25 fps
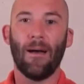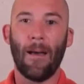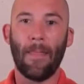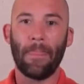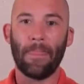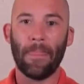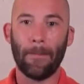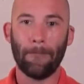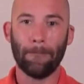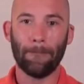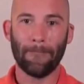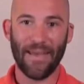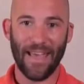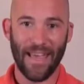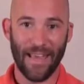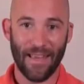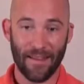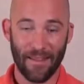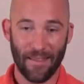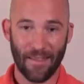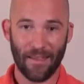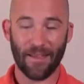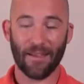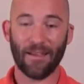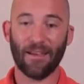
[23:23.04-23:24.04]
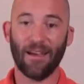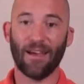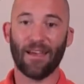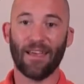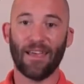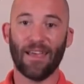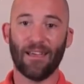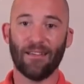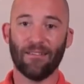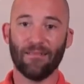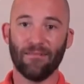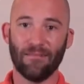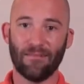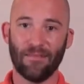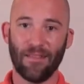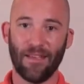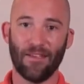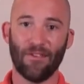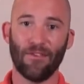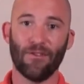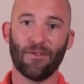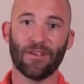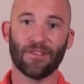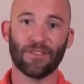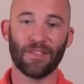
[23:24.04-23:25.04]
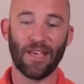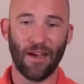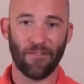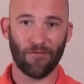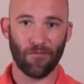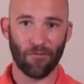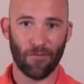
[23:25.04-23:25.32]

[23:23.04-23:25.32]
The main thing, again, that you just have